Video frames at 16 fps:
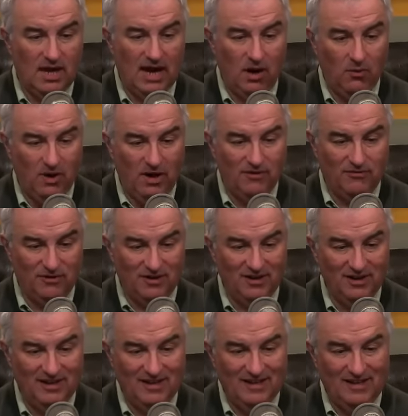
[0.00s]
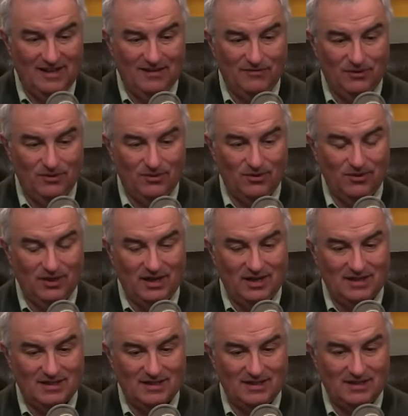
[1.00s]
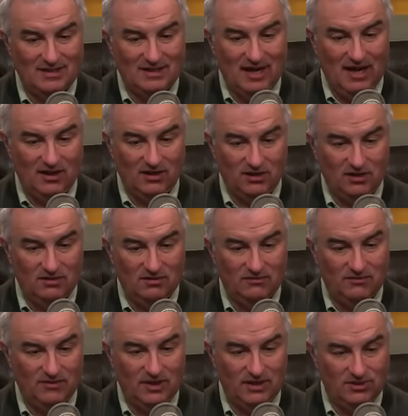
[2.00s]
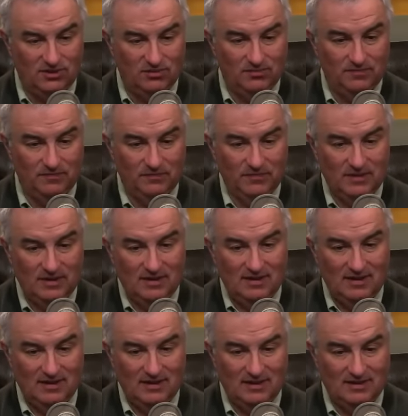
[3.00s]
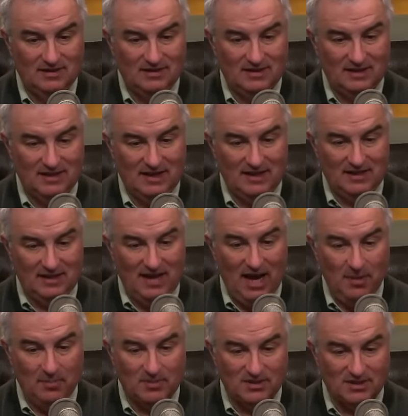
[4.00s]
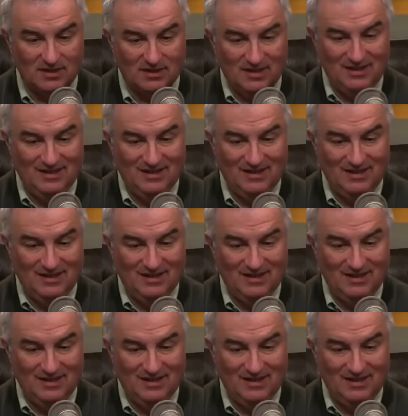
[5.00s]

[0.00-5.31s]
However, if you look at uh, dollar volume, yeah. it's uh, kind of the opposite.